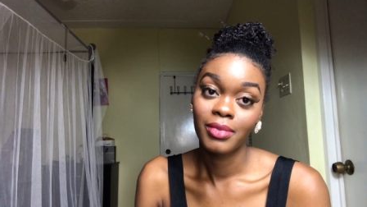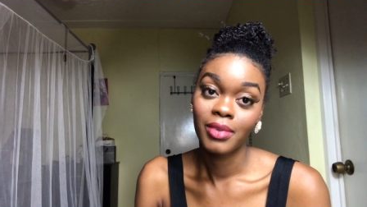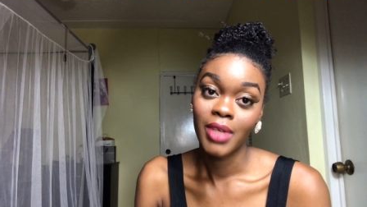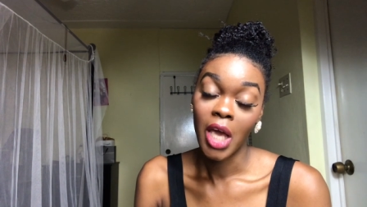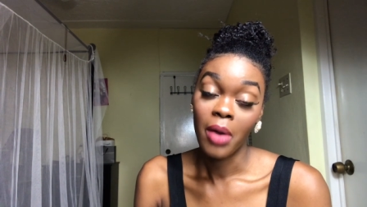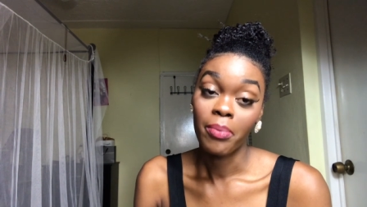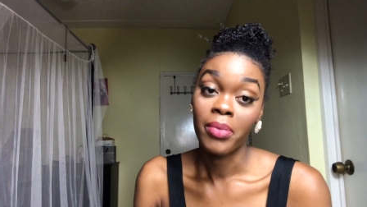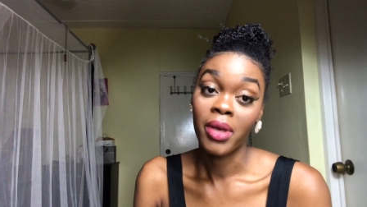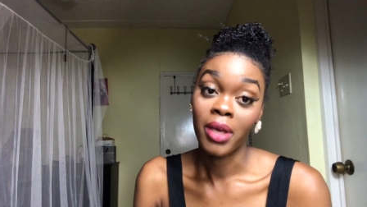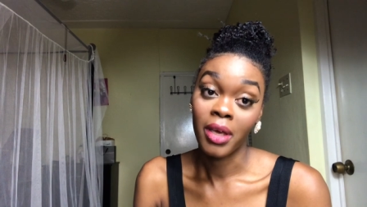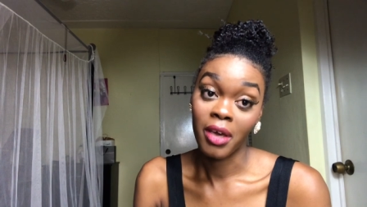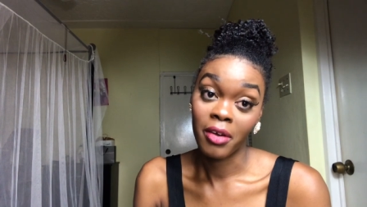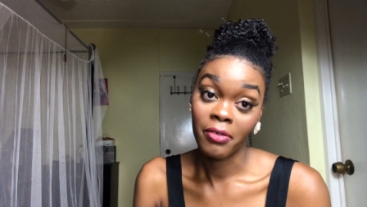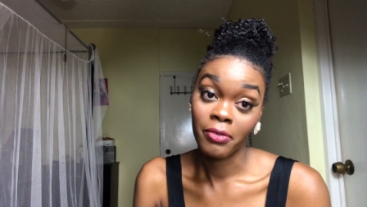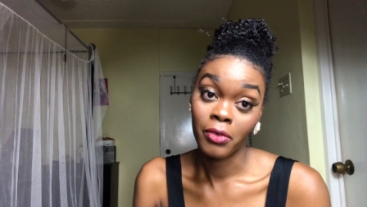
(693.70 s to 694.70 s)
Be
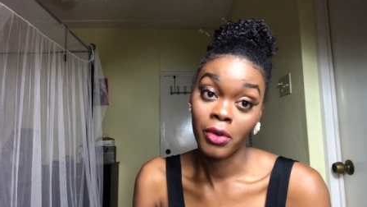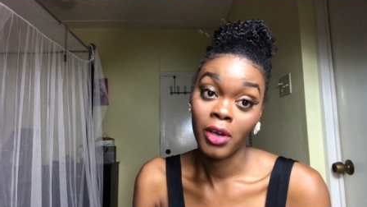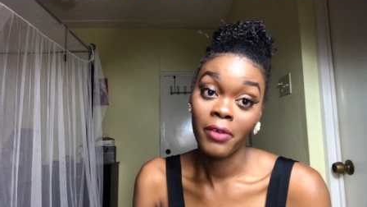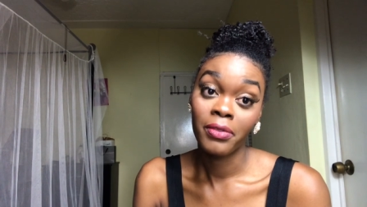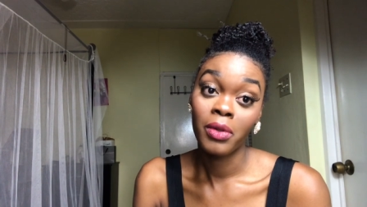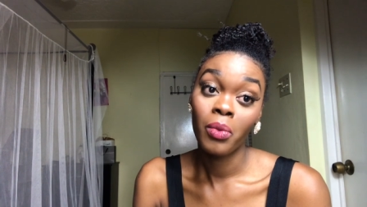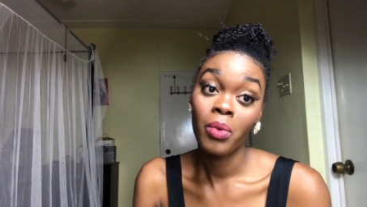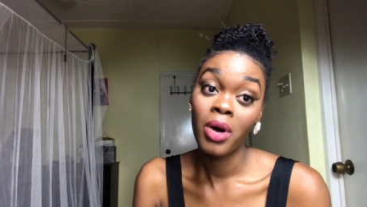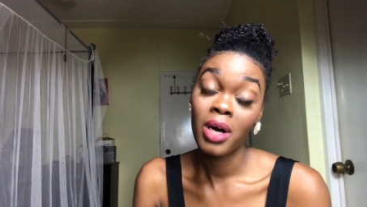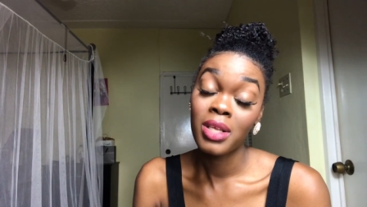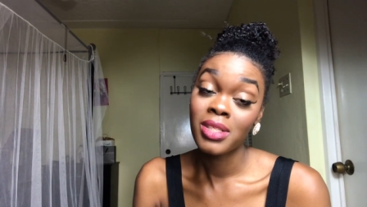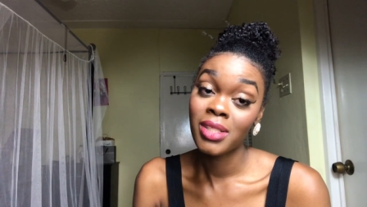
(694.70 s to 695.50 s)
careful of the ones